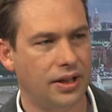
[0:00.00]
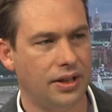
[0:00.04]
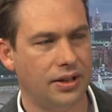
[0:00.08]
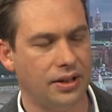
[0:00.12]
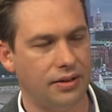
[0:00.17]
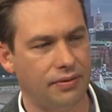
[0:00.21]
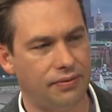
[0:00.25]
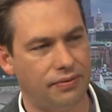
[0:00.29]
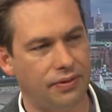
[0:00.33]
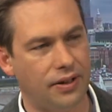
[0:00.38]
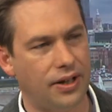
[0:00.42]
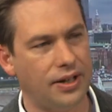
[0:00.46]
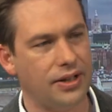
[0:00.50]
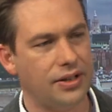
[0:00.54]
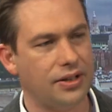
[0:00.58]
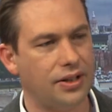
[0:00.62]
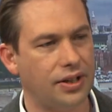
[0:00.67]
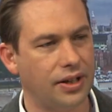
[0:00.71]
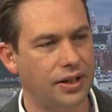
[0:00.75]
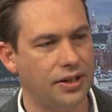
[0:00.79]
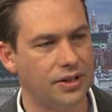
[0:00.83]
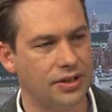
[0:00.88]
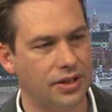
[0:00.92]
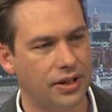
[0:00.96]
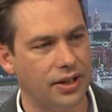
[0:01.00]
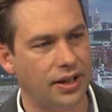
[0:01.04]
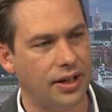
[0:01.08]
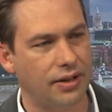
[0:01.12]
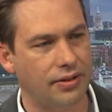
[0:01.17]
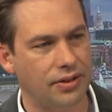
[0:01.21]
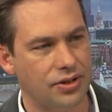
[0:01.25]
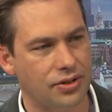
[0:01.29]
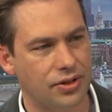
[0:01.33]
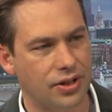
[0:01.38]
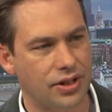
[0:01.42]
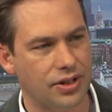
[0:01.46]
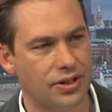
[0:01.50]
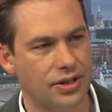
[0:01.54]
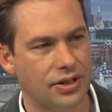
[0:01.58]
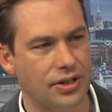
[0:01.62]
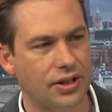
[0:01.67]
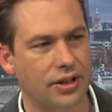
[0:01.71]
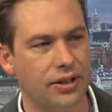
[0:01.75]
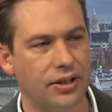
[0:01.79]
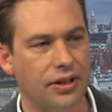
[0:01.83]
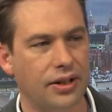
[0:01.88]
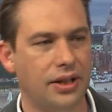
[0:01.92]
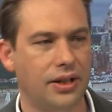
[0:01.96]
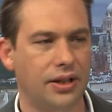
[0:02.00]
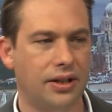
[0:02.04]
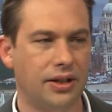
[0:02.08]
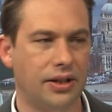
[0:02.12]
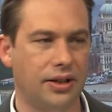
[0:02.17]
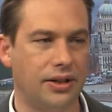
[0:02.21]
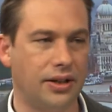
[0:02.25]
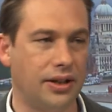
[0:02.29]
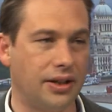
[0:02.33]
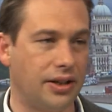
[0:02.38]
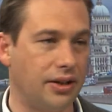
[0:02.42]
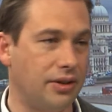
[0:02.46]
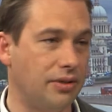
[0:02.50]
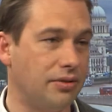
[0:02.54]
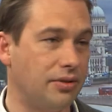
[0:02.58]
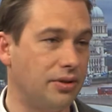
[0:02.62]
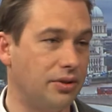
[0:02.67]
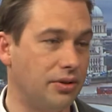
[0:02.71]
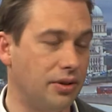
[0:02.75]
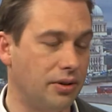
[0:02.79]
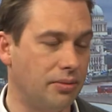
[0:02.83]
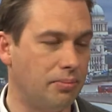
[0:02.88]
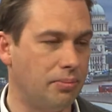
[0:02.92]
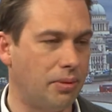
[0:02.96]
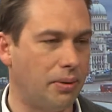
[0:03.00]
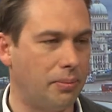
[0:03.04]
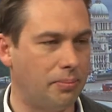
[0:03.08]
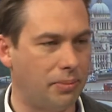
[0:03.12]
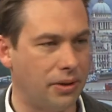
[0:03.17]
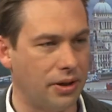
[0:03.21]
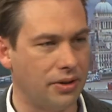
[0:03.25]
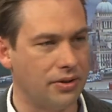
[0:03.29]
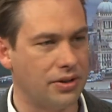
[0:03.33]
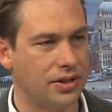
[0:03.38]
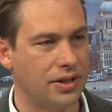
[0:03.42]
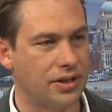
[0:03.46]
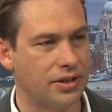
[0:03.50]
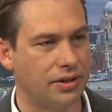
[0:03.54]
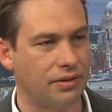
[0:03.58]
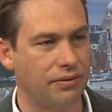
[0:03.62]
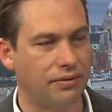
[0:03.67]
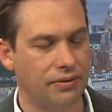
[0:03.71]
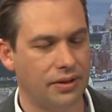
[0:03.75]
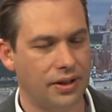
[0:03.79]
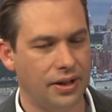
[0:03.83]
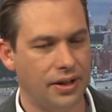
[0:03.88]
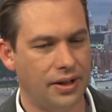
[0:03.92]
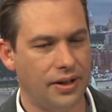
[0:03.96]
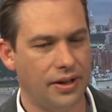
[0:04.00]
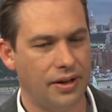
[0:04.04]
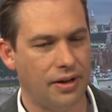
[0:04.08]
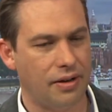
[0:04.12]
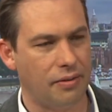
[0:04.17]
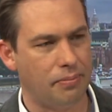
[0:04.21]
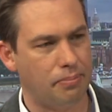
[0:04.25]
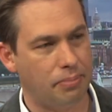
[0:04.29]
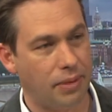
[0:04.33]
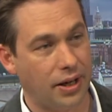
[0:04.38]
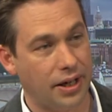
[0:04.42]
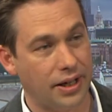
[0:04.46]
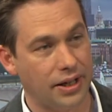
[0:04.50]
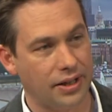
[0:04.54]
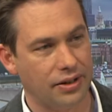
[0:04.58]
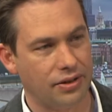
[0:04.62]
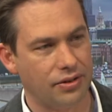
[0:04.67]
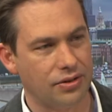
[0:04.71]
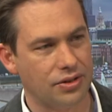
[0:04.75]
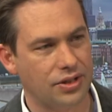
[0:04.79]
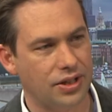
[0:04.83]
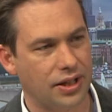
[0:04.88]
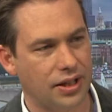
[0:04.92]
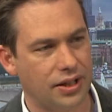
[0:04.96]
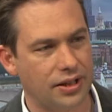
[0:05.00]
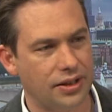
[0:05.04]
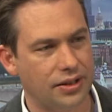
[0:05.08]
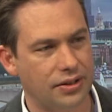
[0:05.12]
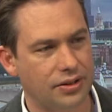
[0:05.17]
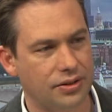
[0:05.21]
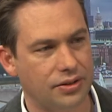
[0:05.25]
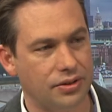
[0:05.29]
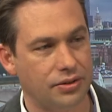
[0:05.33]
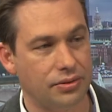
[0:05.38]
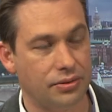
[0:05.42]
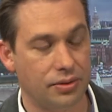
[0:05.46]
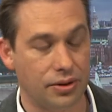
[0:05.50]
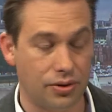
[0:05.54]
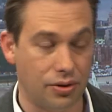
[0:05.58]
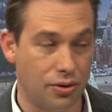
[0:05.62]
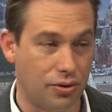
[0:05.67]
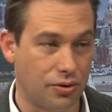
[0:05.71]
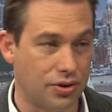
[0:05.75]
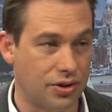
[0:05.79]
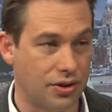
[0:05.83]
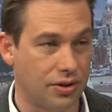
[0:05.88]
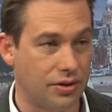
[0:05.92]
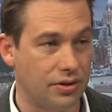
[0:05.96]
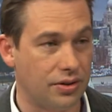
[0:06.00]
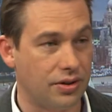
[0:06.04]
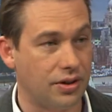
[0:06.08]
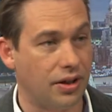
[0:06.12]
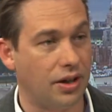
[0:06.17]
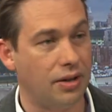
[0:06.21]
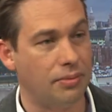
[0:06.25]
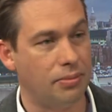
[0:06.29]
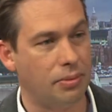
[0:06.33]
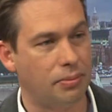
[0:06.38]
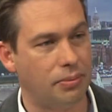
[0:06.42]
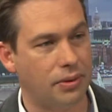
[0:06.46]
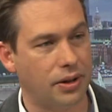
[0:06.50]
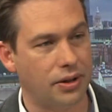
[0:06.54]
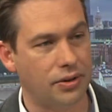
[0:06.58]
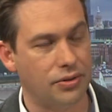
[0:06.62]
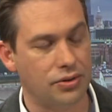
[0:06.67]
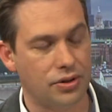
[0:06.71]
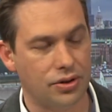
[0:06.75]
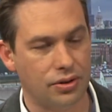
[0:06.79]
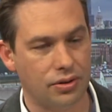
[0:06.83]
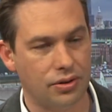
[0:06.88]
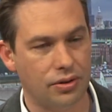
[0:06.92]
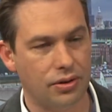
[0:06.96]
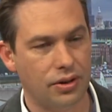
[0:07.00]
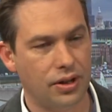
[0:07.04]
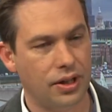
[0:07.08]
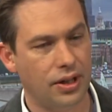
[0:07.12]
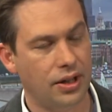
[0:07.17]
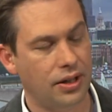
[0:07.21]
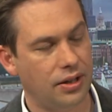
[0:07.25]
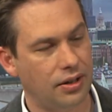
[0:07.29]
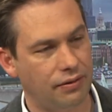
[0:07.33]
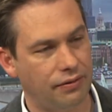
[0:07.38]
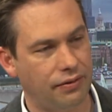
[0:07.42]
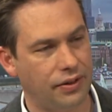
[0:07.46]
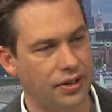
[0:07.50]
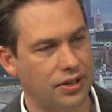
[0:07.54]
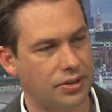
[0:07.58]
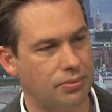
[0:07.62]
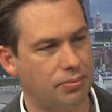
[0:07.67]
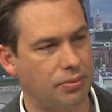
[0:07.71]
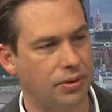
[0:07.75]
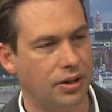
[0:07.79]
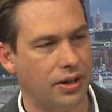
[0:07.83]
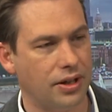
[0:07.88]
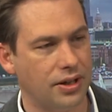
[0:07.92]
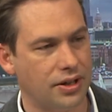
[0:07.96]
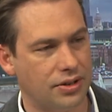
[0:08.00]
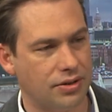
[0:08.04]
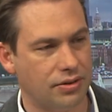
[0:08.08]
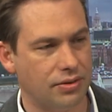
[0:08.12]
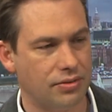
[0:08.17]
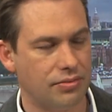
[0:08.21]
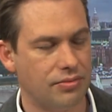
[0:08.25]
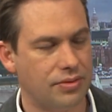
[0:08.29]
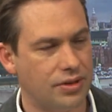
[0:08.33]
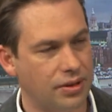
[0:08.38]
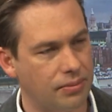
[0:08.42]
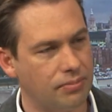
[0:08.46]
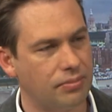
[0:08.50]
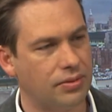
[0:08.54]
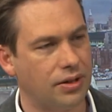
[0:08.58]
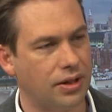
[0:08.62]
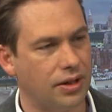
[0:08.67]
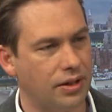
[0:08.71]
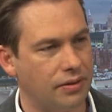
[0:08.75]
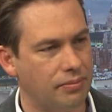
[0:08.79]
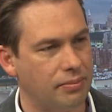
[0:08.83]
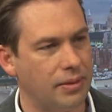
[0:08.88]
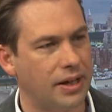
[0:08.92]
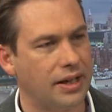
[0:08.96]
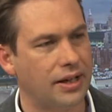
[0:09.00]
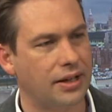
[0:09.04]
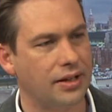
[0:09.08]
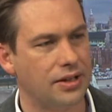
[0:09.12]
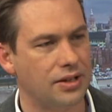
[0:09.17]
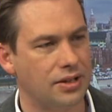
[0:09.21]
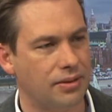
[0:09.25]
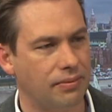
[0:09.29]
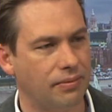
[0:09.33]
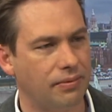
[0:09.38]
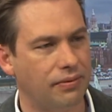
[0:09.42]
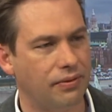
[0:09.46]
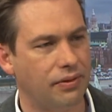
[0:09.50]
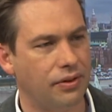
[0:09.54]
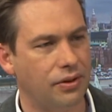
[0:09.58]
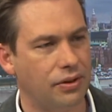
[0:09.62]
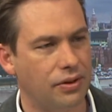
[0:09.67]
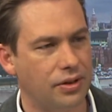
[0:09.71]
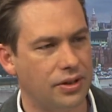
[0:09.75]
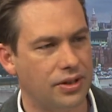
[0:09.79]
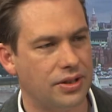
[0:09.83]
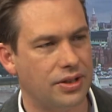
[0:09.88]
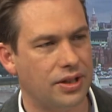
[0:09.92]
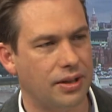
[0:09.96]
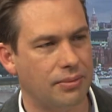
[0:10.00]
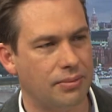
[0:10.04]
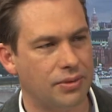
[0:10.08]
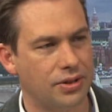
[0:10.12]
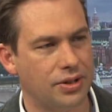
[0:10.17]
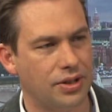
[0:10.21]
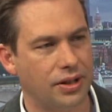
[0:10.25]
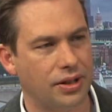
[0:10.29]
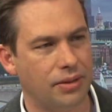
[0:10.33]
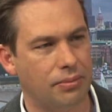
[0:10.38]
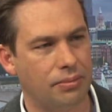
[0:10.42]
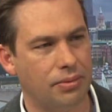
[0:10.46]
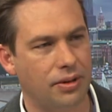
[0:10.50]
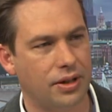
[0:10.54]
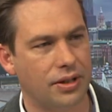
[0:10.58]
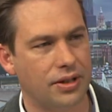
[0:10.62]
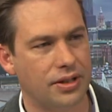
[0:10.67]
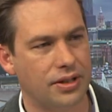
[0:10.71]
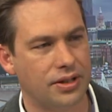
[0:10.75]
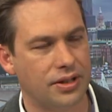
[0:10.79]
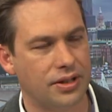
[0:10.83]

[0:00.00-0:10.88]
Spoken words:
they find things that they're interested in, and they go through a process of buying or selling through an auction type approach or a fixed price or some kind of mechanism for establishing the price.